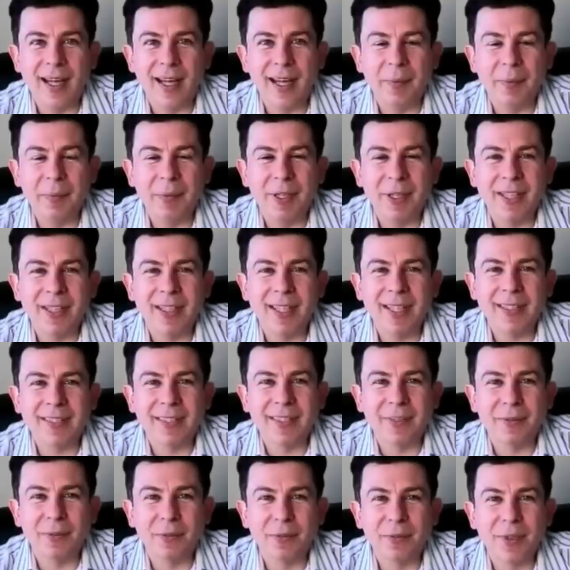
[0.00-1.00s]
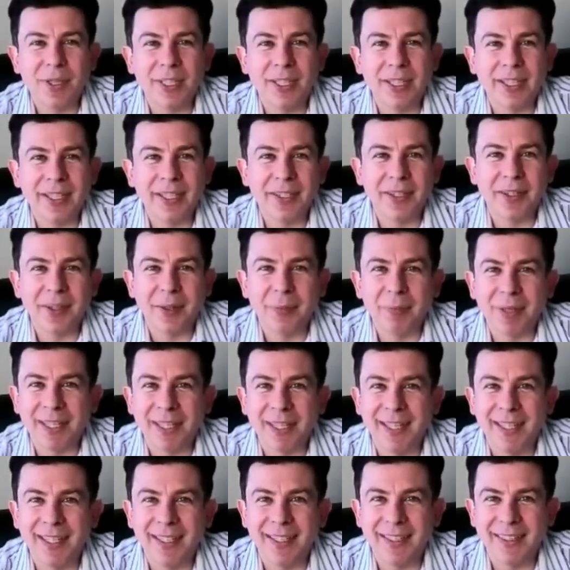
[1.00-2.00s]
mean, that's a really
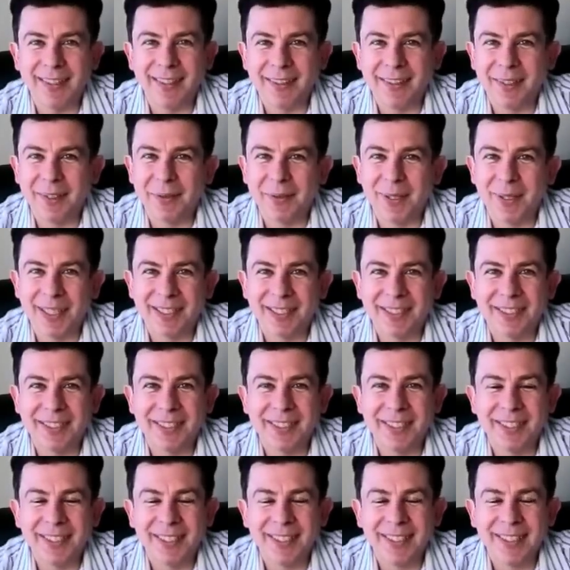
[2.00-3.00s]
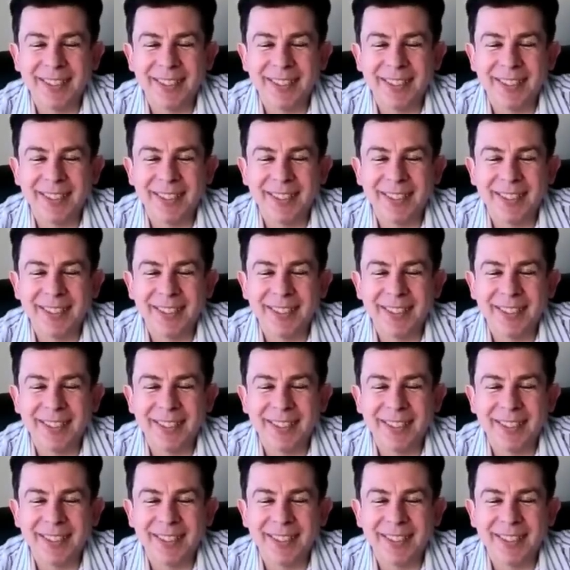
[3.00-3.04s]
complicated question. Okay.